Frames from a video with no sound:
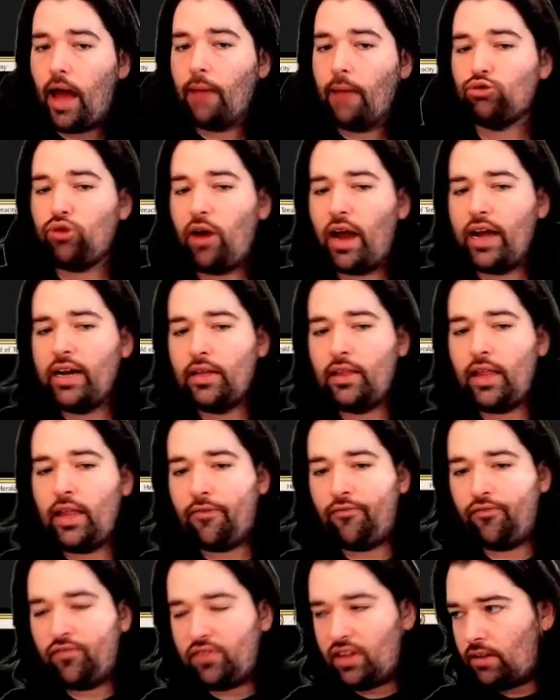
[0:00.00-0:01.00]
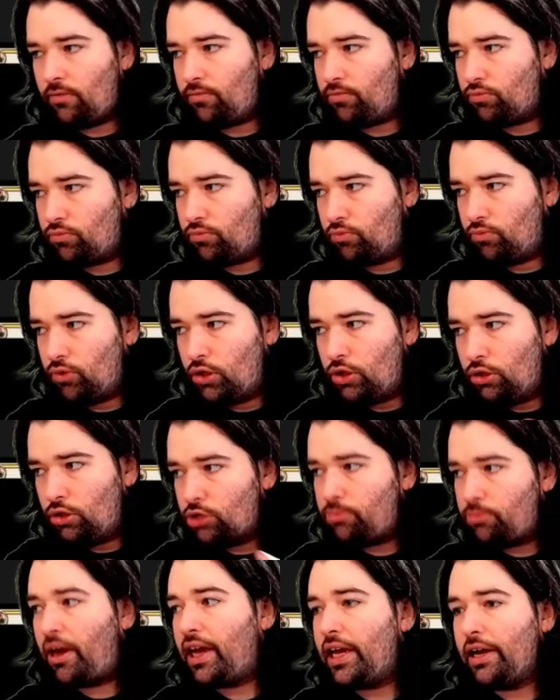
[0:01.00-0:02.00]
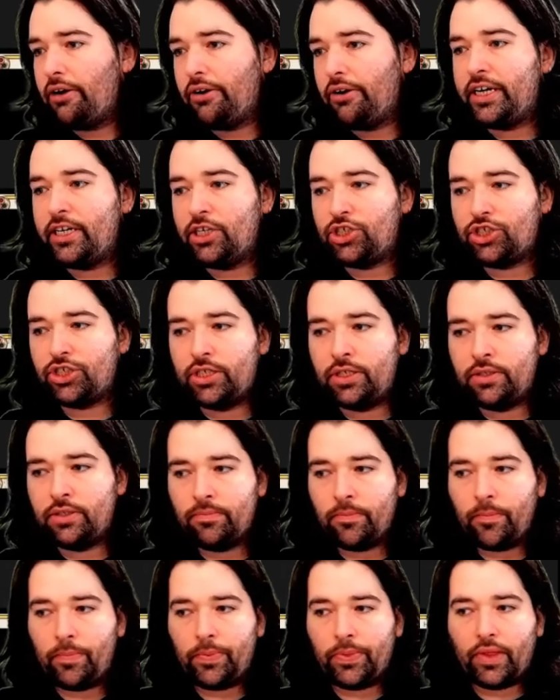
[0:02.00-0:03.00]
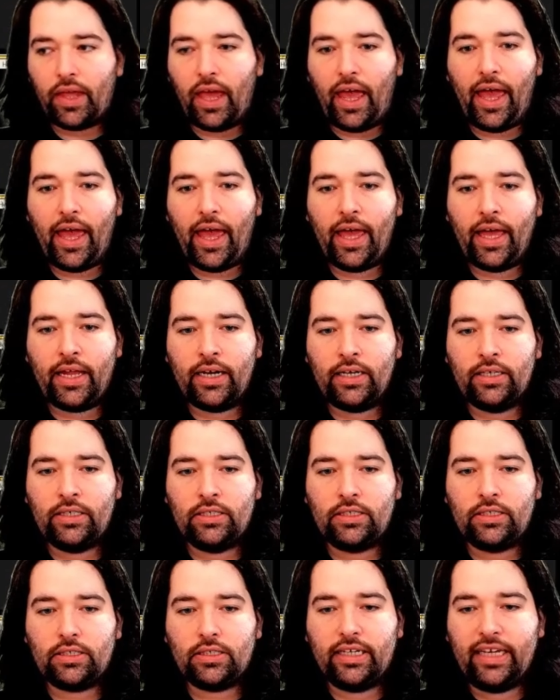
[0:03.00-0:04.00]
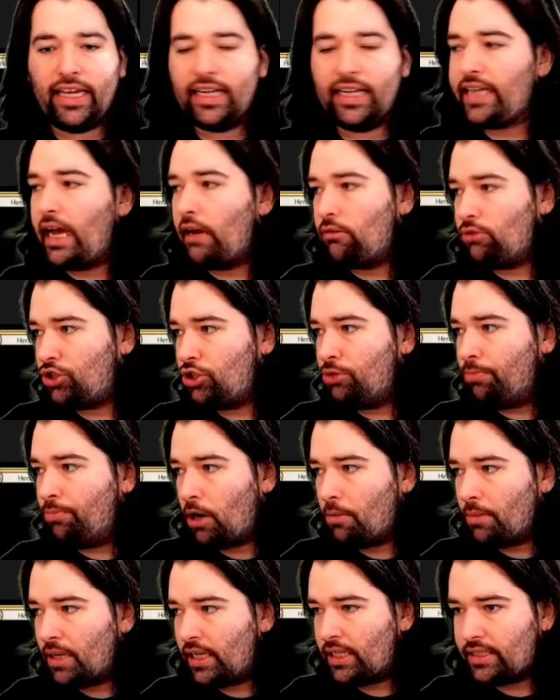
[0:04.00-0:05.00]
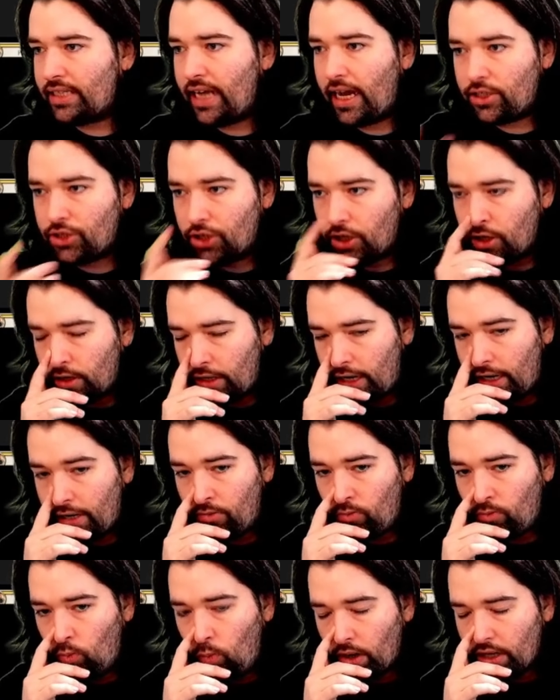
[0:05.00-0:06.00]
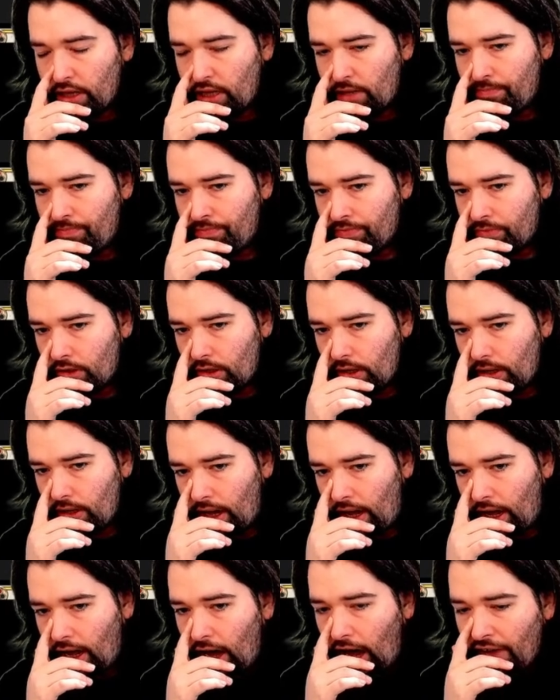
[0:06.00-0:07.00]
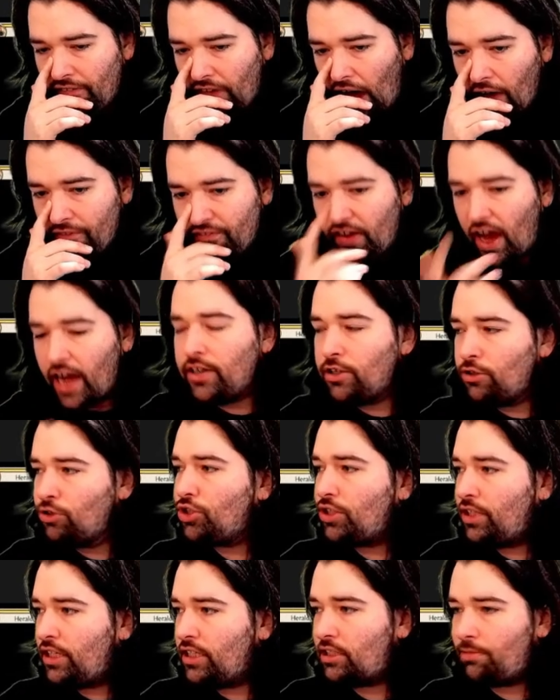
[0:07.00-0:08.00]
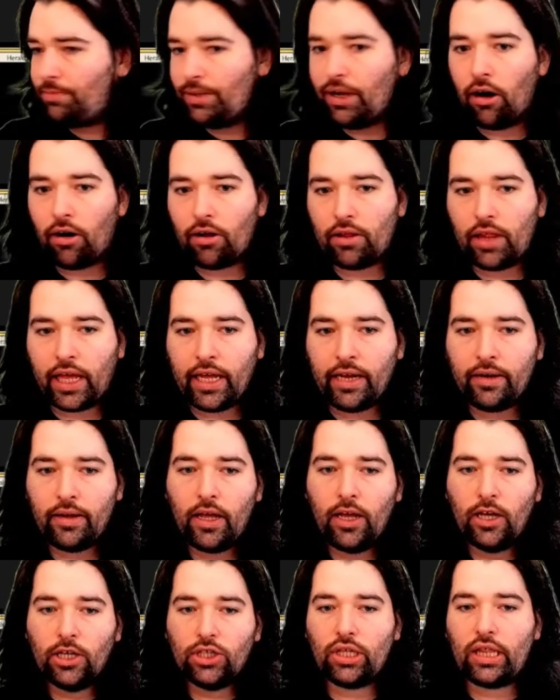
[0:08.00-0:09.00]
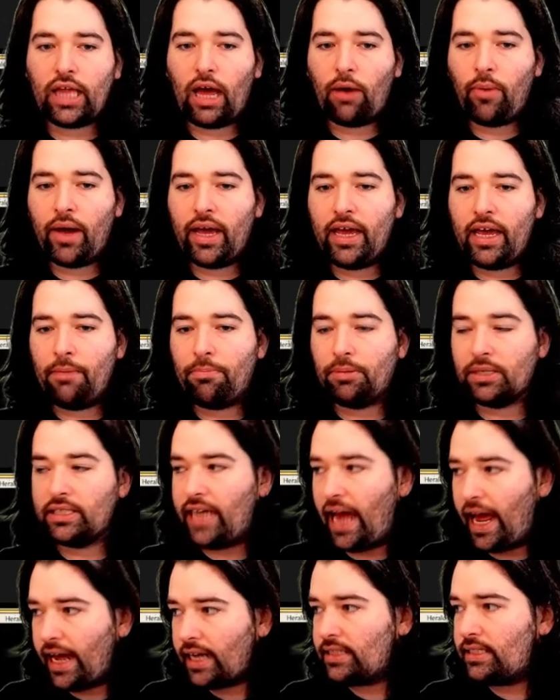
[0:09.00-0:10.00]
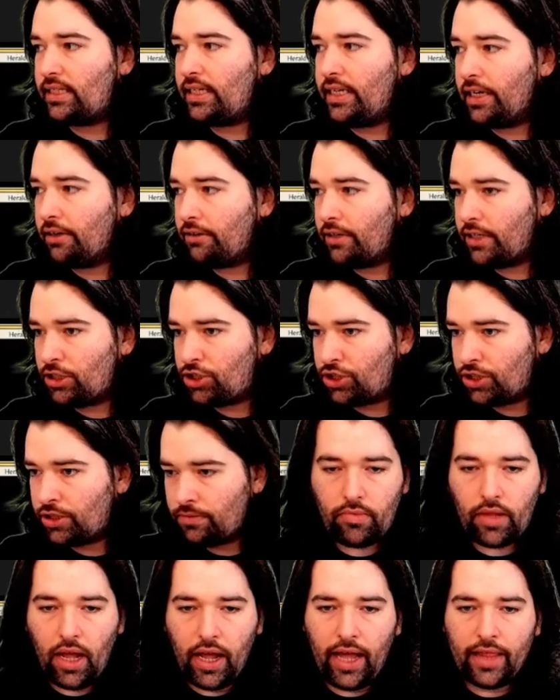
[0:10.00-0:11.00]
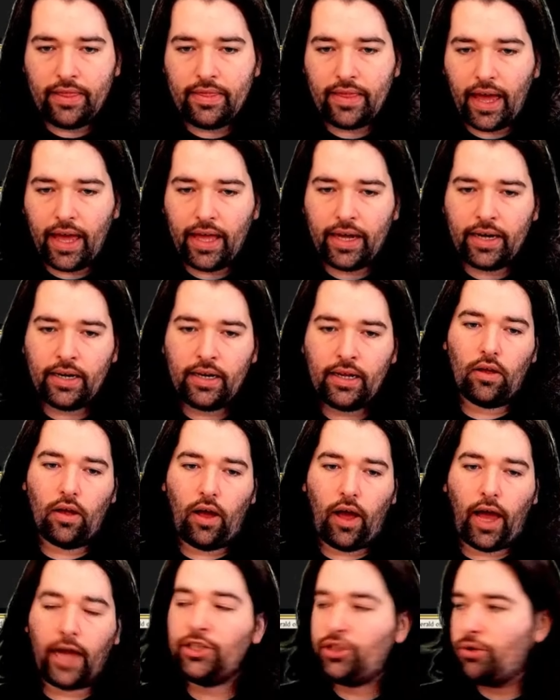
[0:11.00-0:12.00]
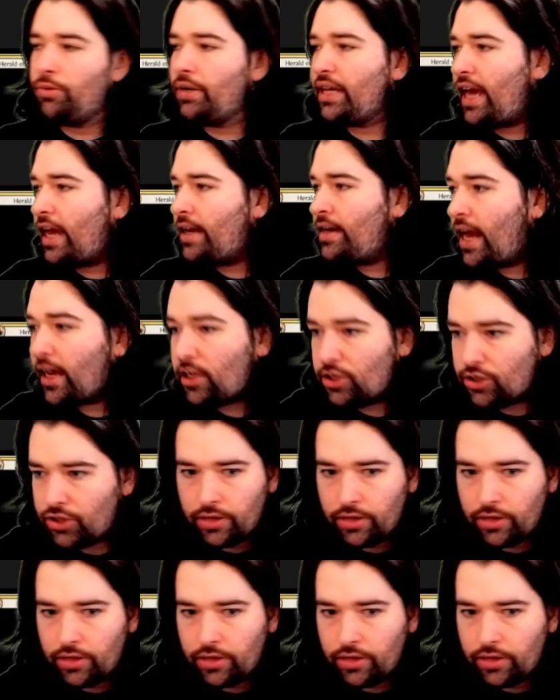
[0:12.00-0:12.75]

trying to like use my Erudition and get down 2 permanents that turn, and one of them I find usually needs to be Arclight, so that way it protects the Erudition, and then I do it again next turn.